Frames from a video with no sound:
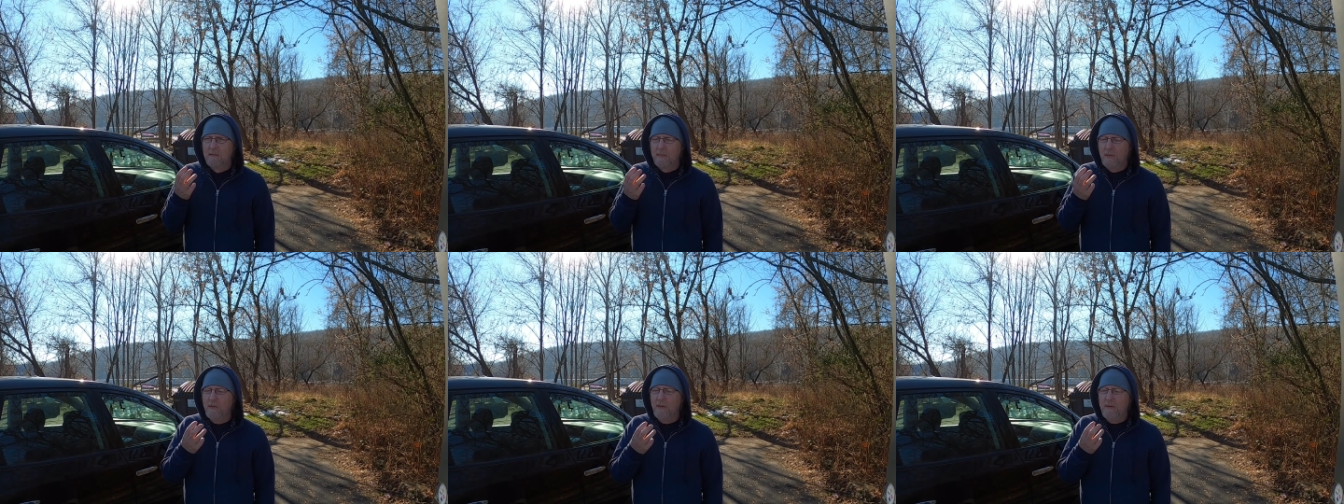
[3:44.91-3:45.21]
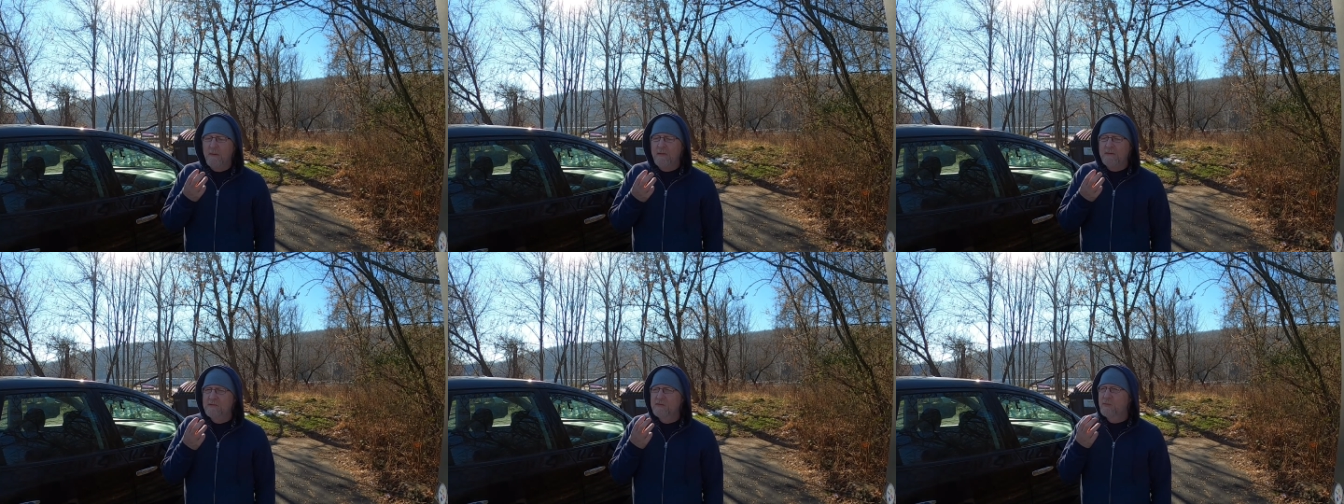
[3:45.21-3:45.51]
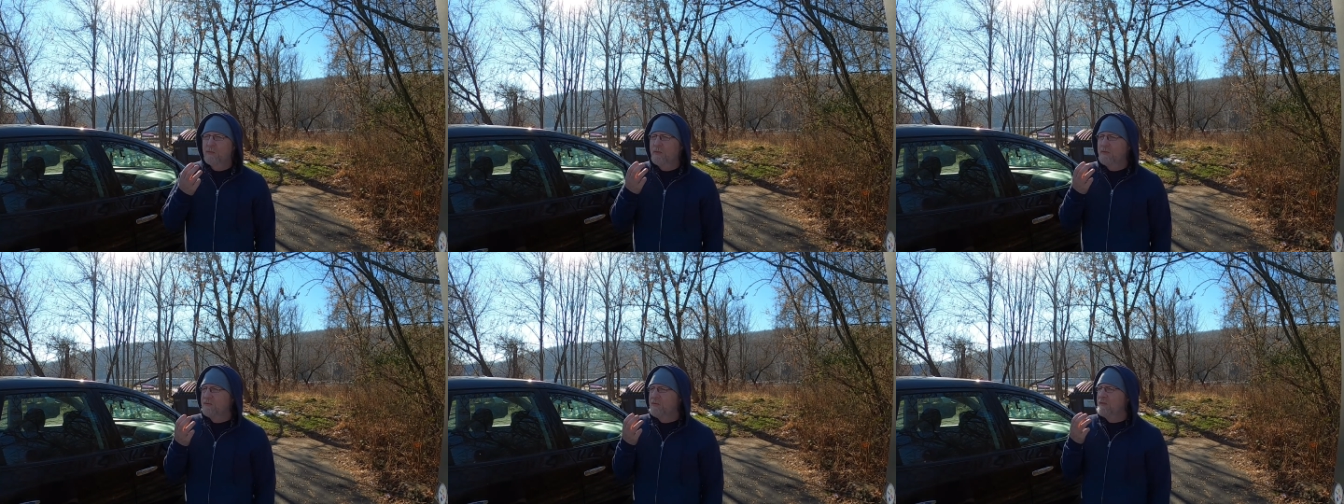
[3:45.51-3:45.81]
But what I'm
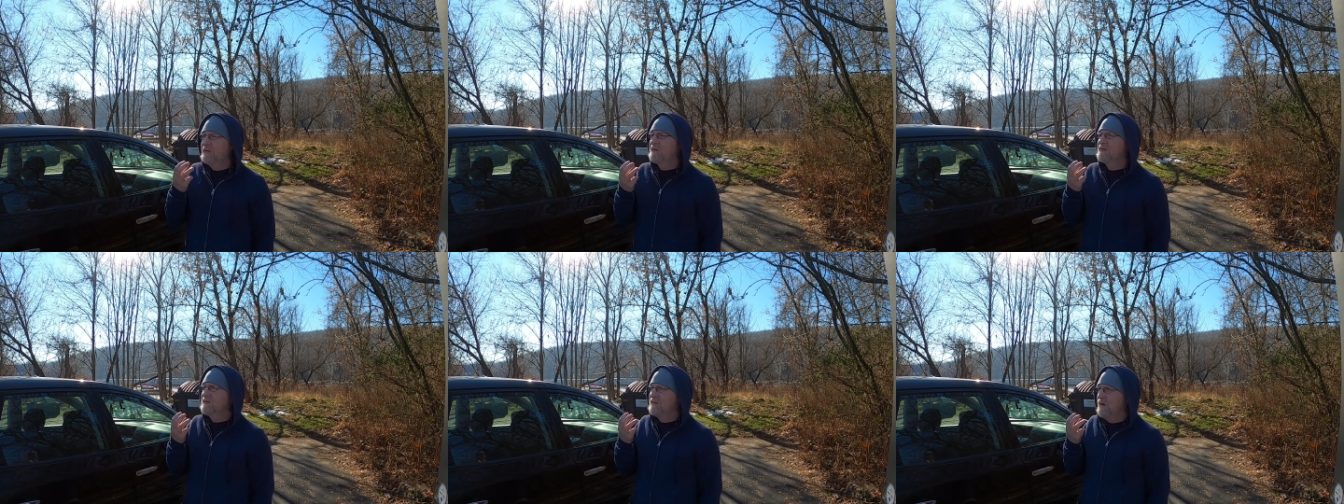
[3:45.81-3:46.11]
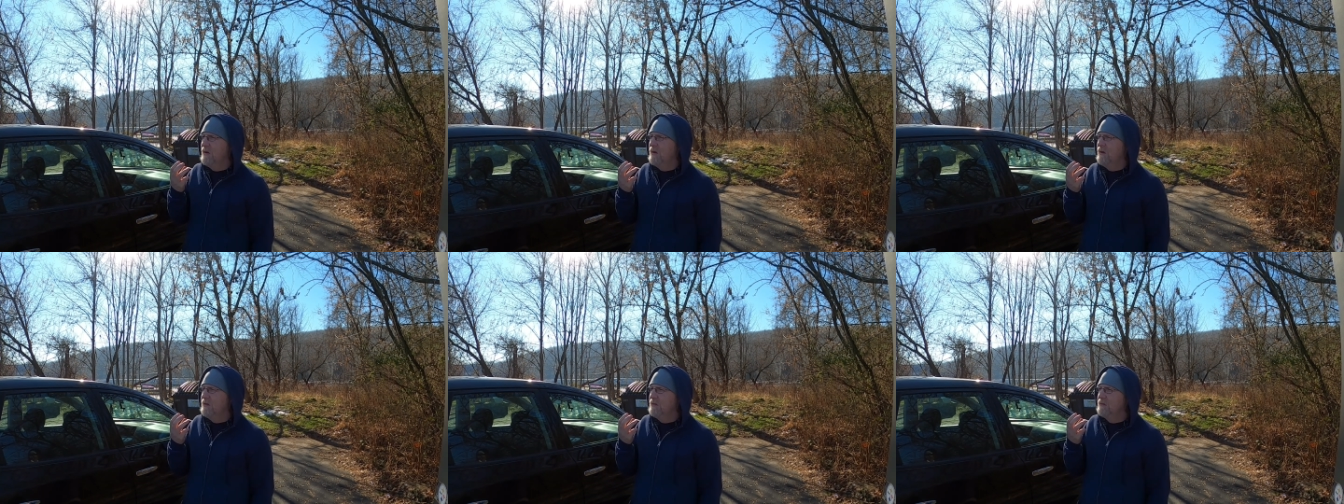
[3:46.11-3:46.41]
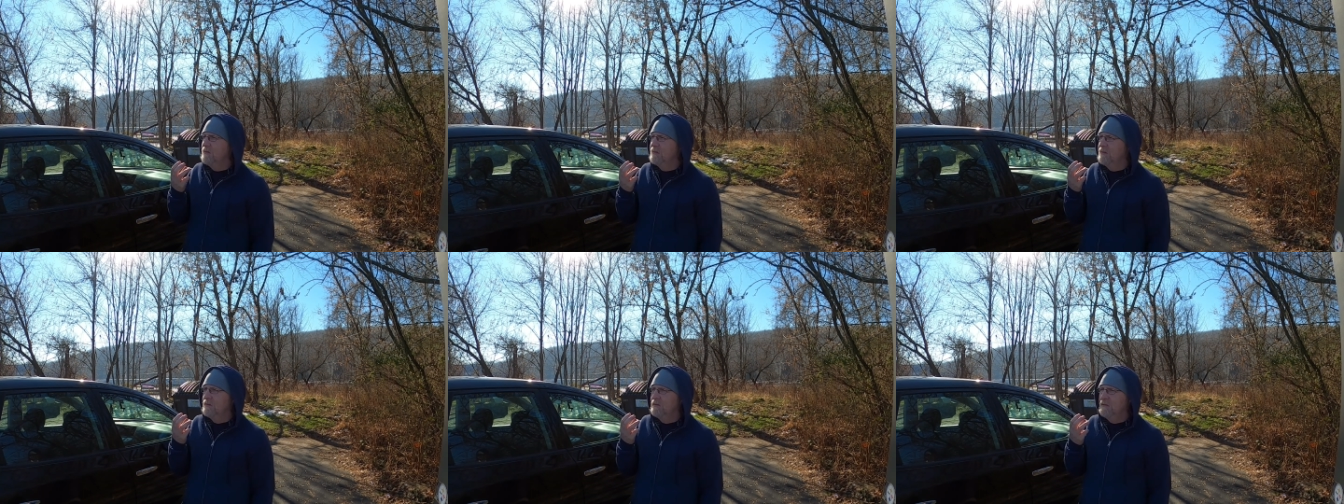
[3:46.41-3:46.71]
actually really trying to say,
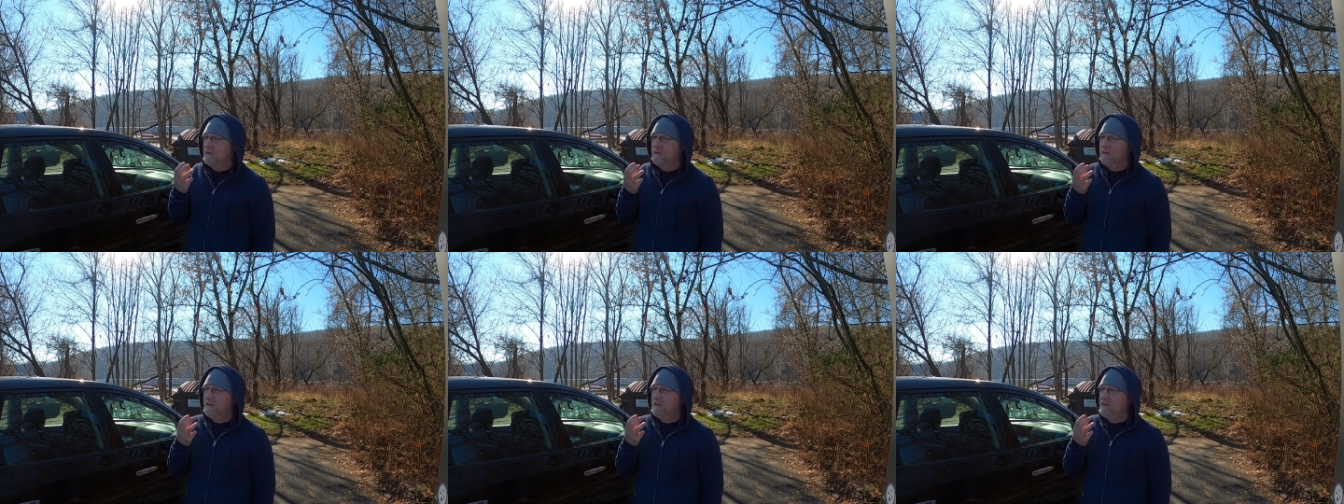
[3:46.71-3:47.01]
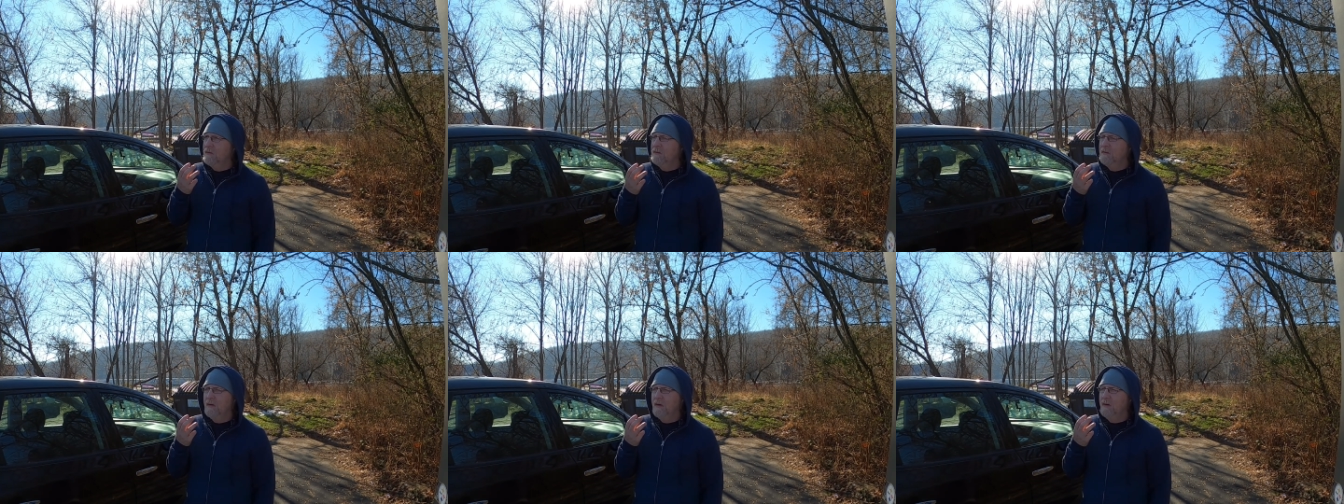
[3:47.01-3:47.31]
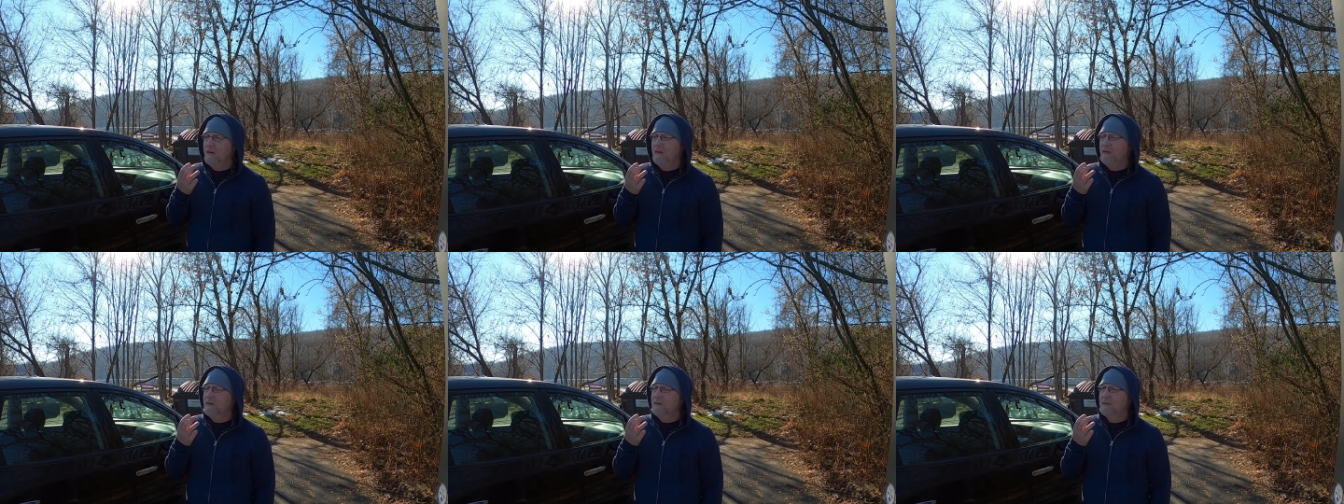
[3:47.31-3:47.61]

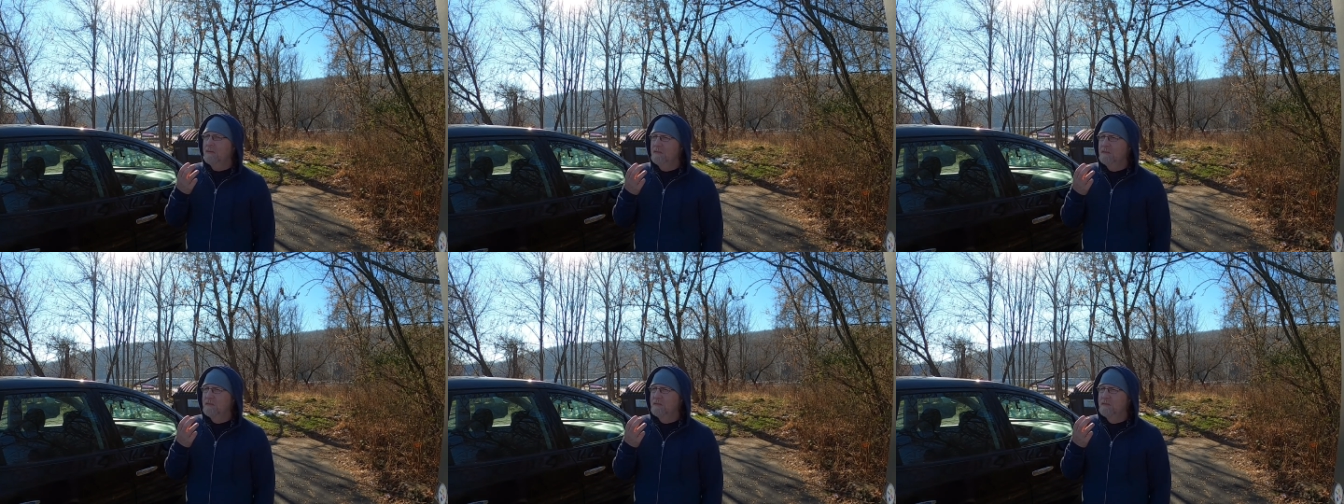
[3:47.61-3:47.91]
uh,